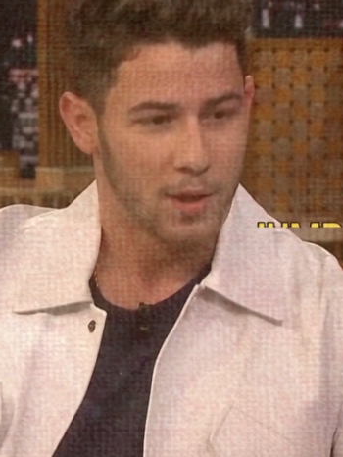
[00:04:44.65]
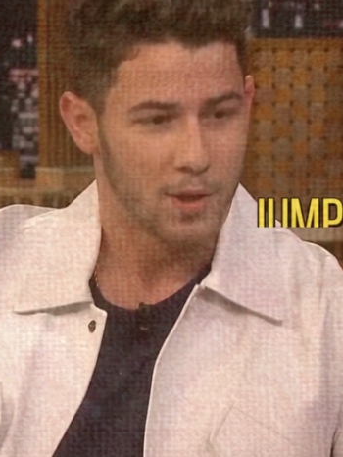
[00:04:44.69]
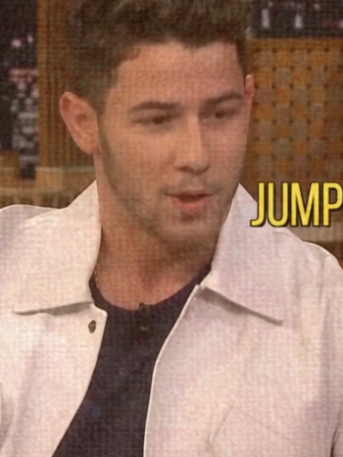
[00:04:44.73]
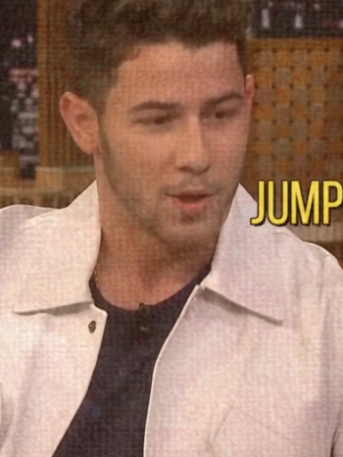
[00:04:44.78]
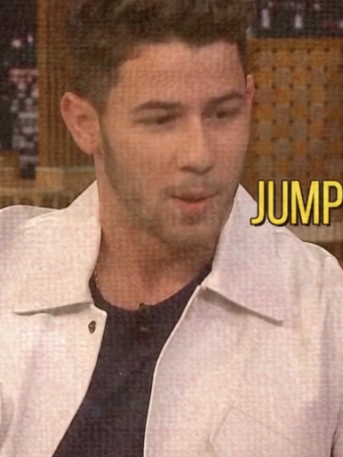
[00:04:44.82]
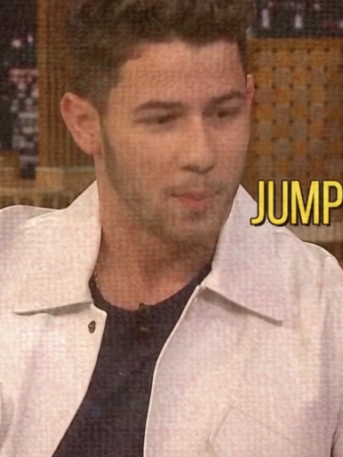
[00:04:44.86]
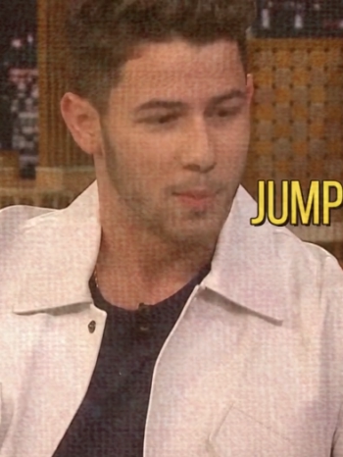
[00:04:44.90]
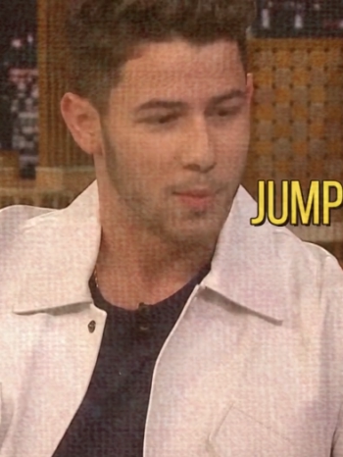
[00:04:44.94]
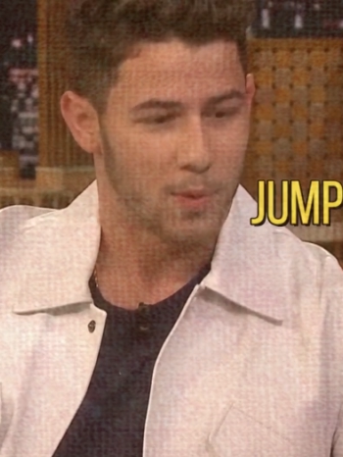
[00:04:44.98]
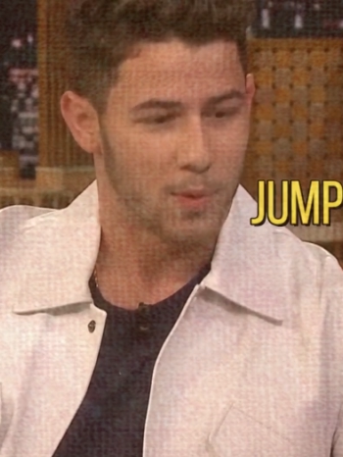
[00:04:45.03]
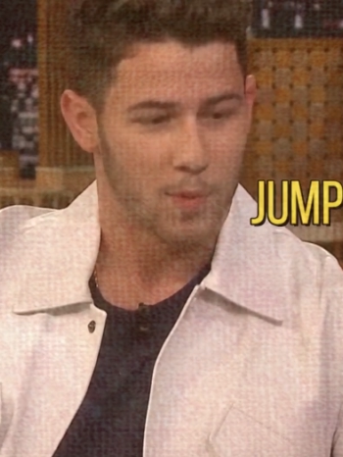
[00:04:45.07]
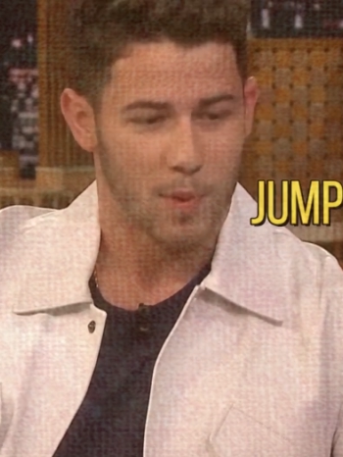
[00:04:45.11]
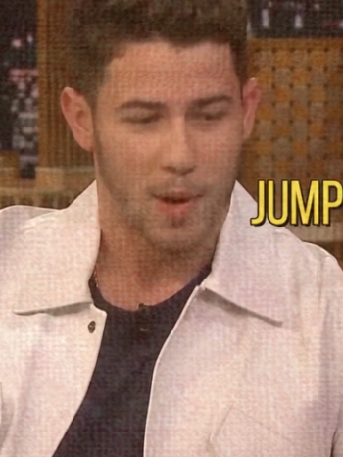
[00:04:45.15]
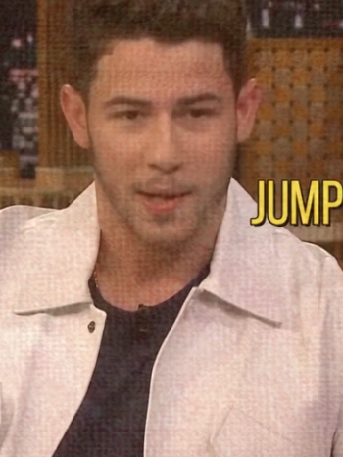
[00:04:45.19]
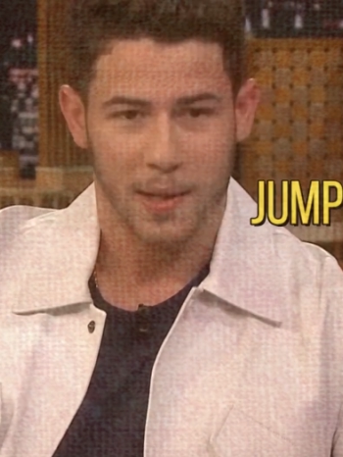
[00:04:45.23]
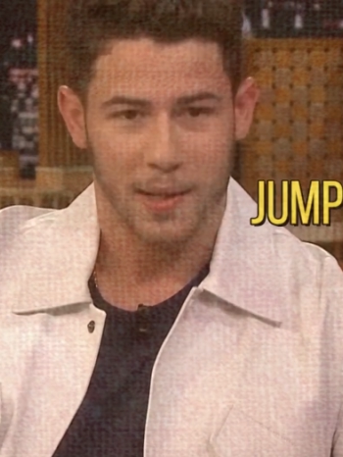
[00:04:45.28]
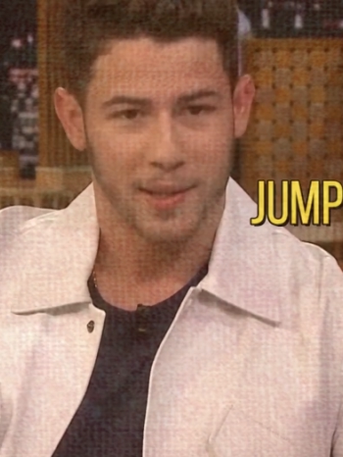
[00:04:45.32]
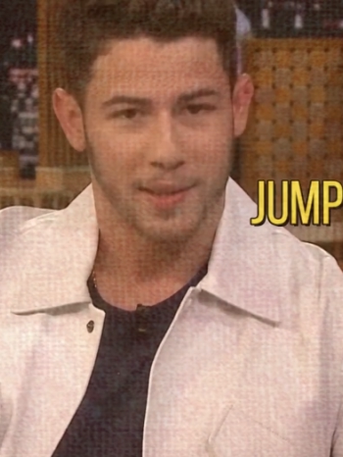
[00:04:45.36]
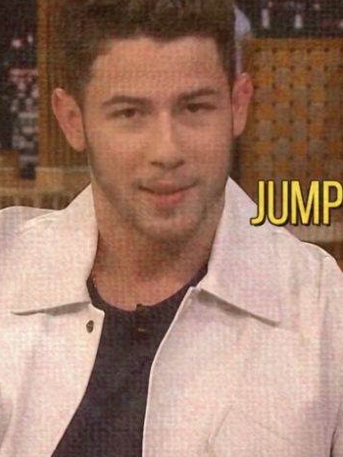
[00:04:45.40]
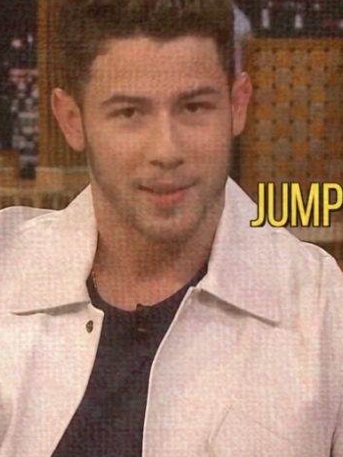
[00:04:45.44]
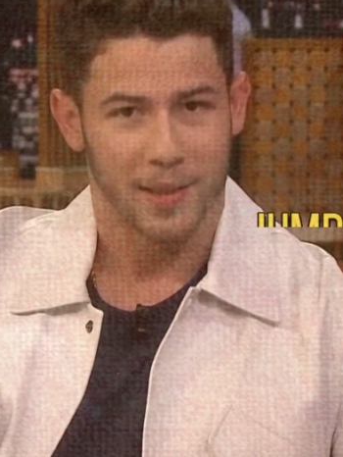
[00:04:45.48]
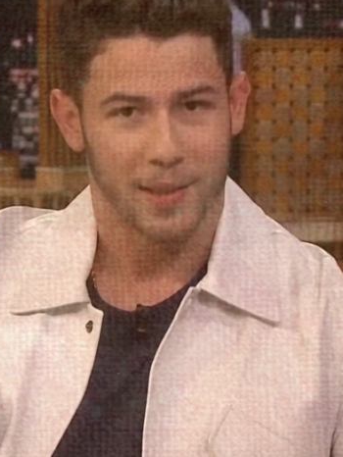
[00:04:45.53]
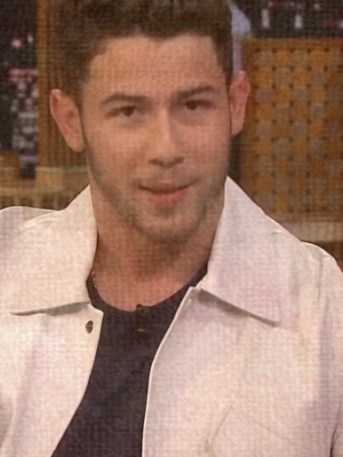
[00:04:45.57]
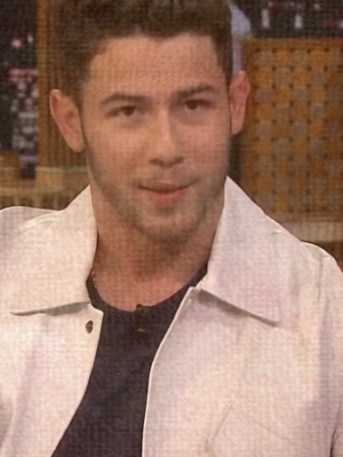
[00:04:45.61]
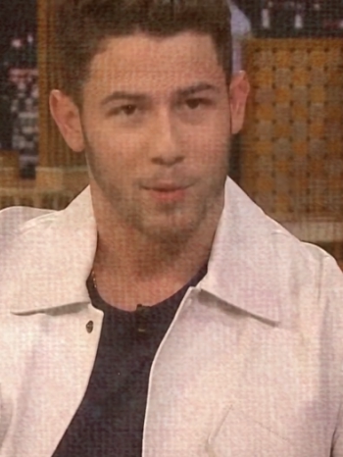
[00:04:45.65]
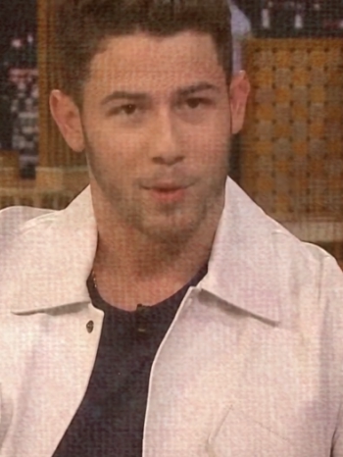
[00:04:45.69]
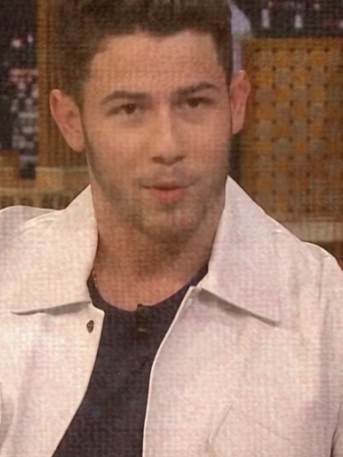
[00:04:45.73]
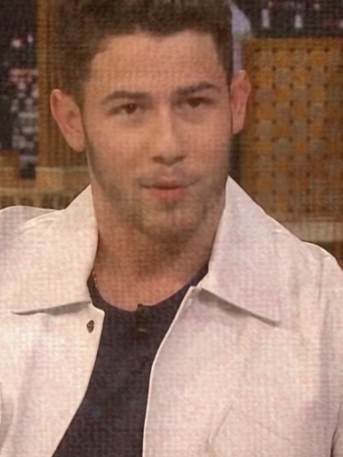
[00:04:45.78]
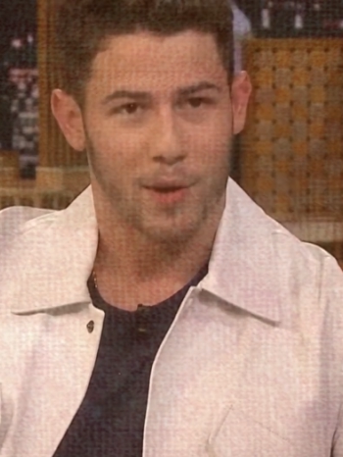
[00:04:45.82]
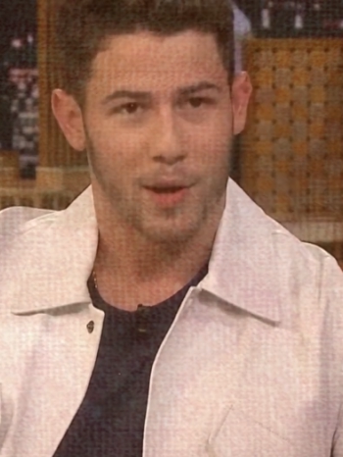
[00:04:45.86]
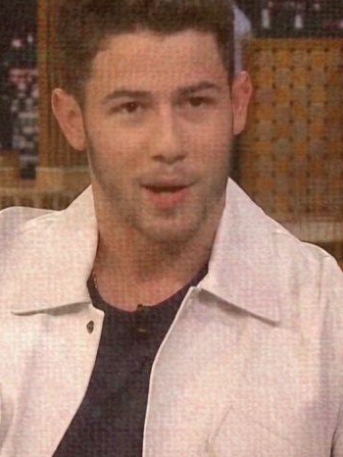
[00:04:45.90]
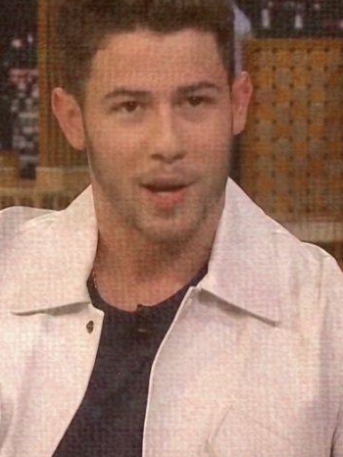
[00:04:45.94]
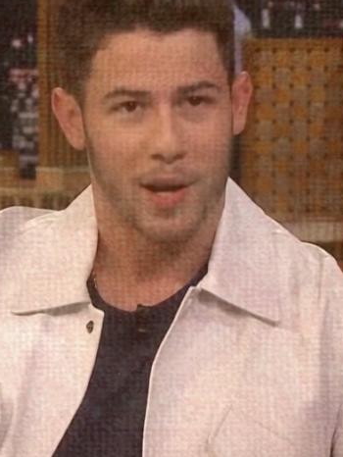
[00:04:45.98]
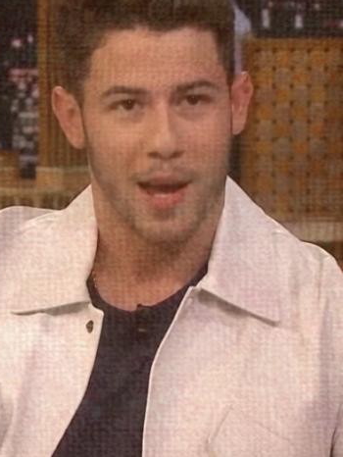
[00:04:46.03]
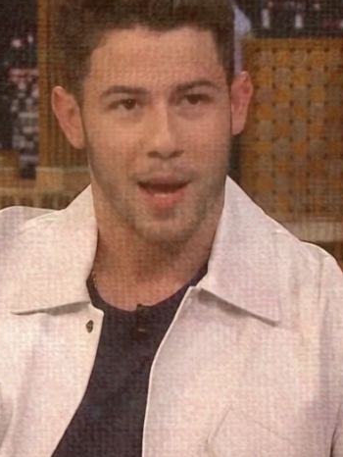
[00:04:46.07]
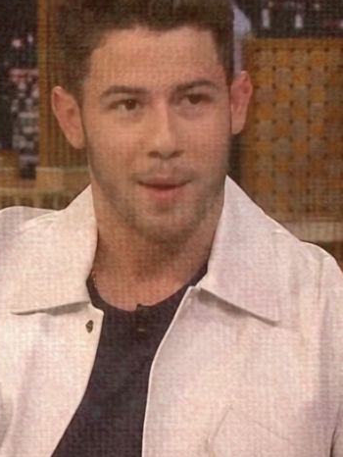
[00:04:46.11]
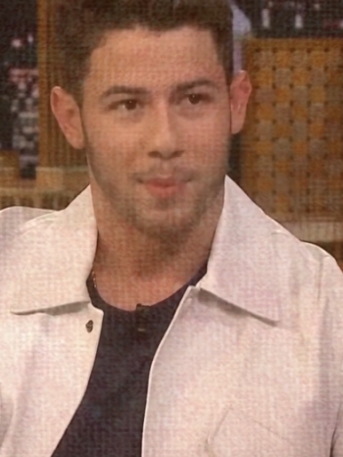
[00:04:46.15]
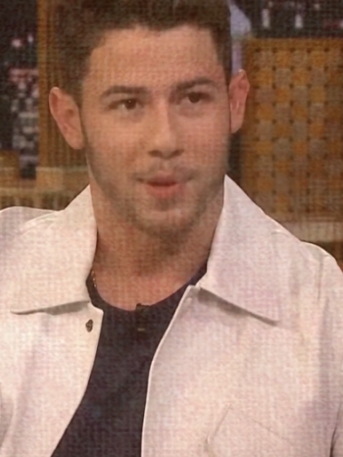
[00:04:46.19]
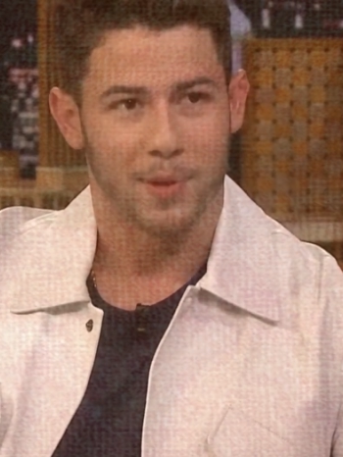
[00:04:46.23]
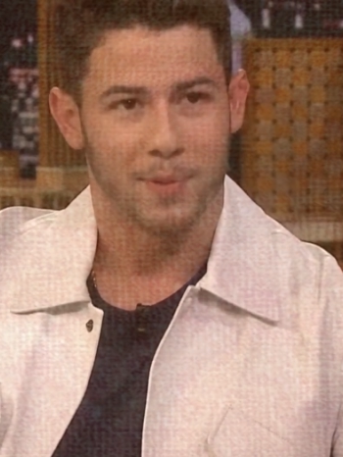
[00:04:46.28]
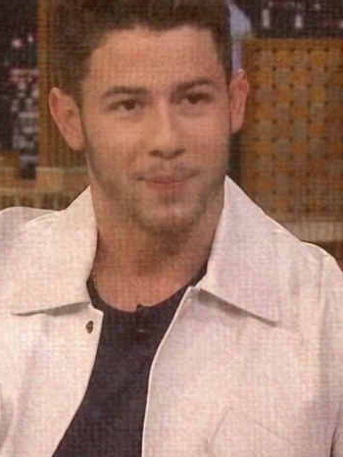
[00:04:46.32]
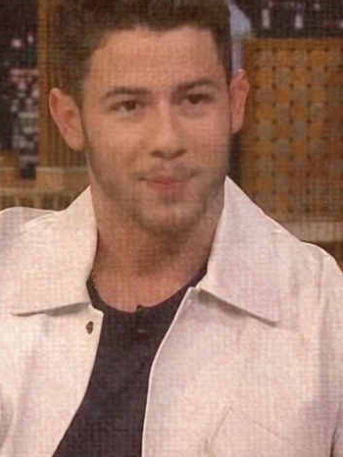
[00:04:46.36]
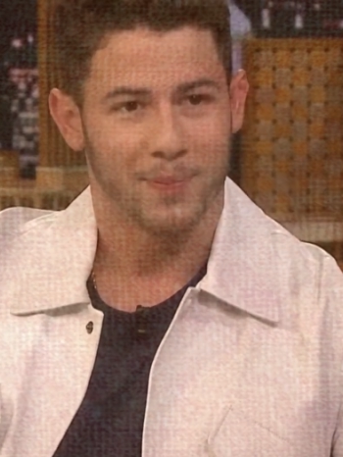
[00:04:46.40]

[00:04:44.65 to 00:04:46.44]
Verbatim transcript: jumped right in, and we're very happy.